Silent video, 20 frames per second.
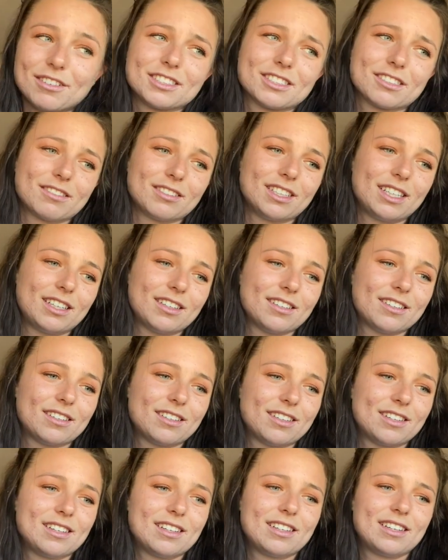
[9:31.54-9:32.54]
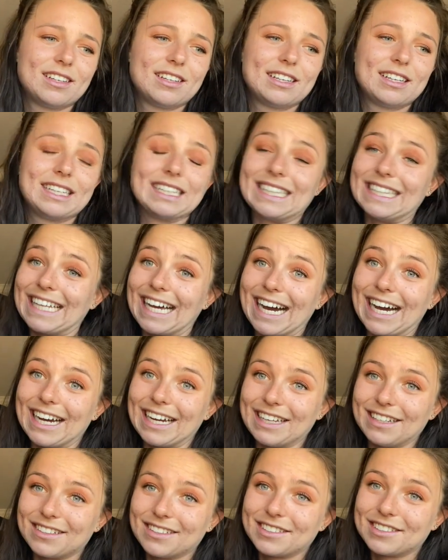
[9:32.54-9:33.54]
It's only
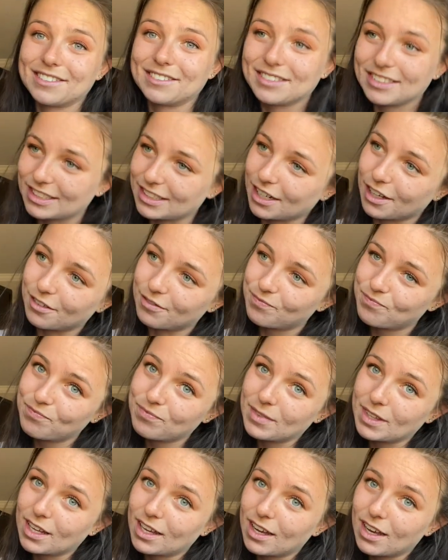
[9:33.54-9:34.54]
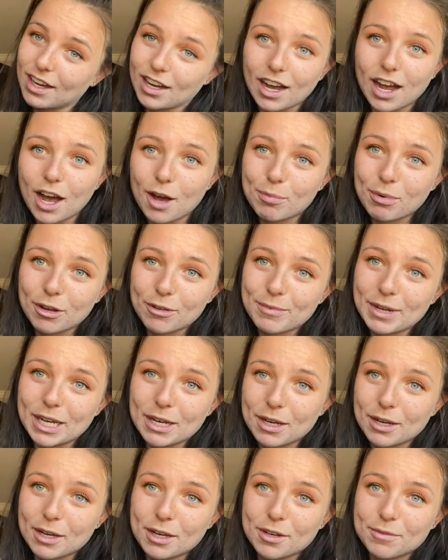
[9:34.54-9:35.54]
nine, so I'll probably make
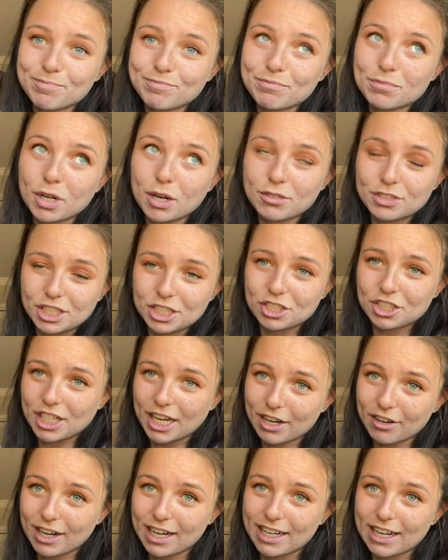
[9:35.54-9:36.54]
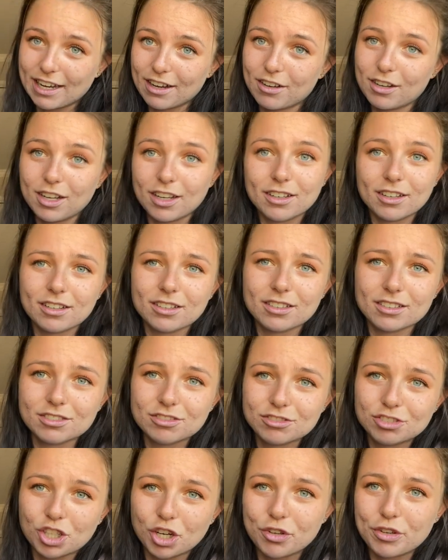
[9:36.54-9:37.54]
a protein shake right now. I'll
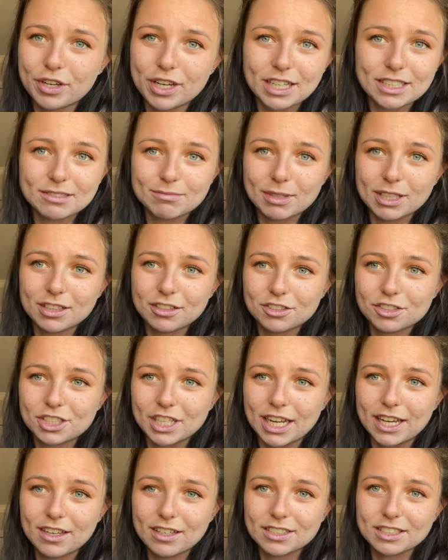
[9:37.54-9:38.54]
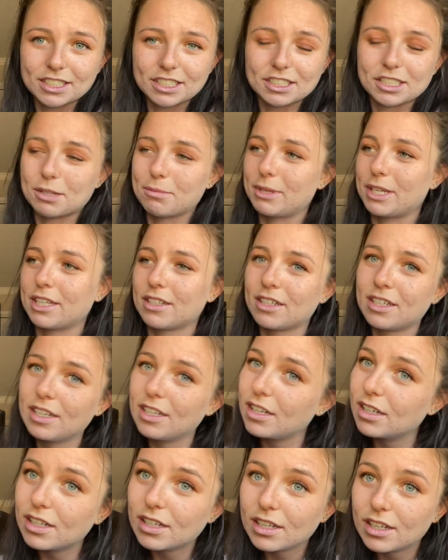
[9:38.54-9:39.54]
show you guys my little shake. It's just going to be
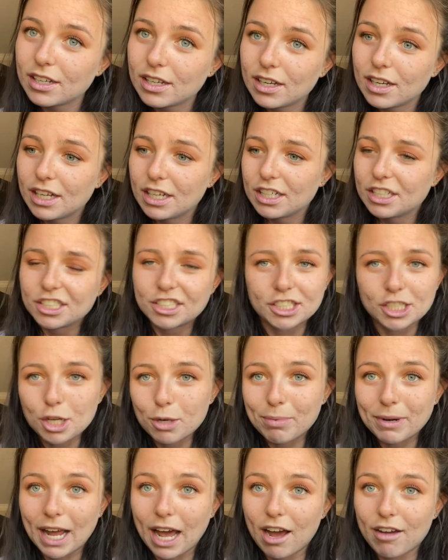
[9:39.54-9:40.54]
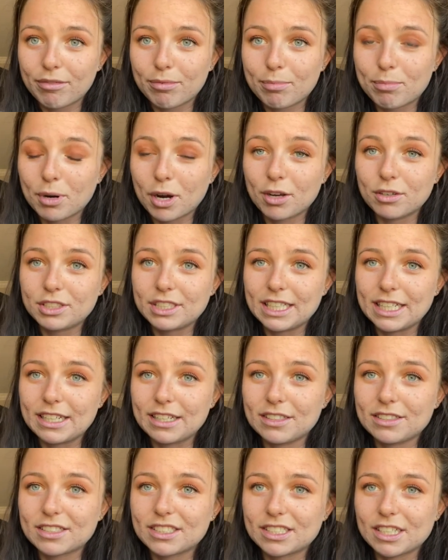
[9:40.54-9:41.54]
scoop and a half
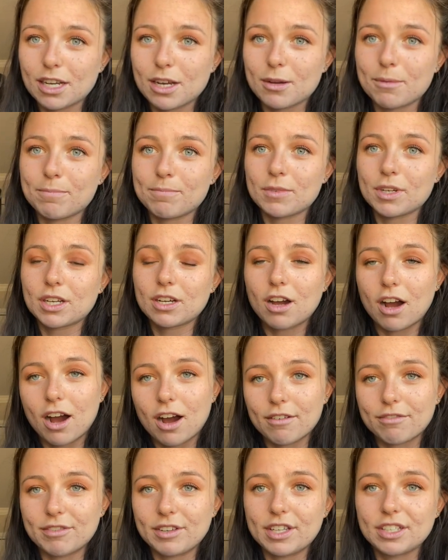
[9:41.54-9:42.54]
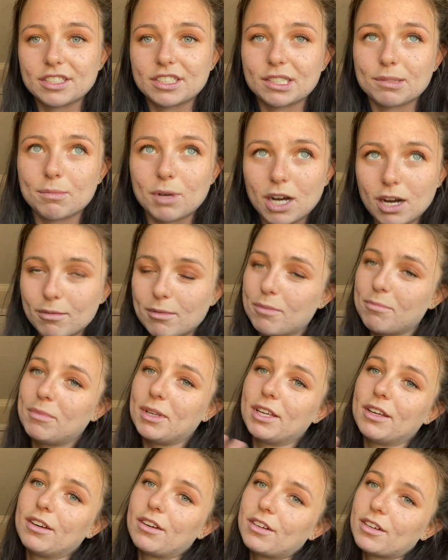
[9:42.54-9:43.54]
protein, some coffee, some almond
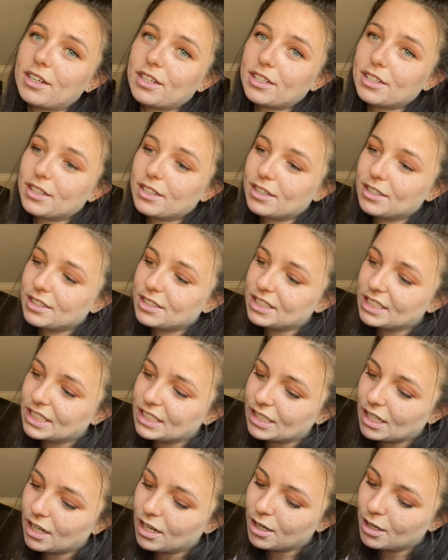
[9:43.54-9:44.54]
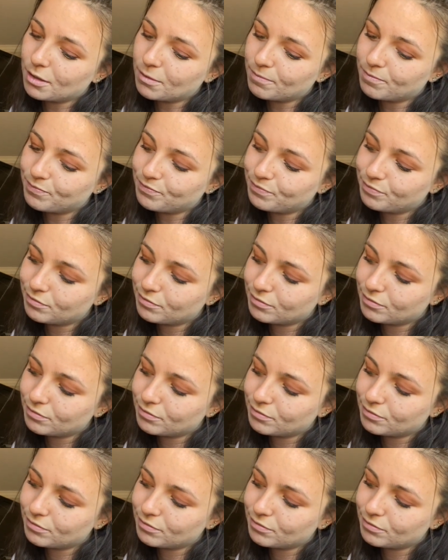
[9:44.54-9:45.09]
milk, some,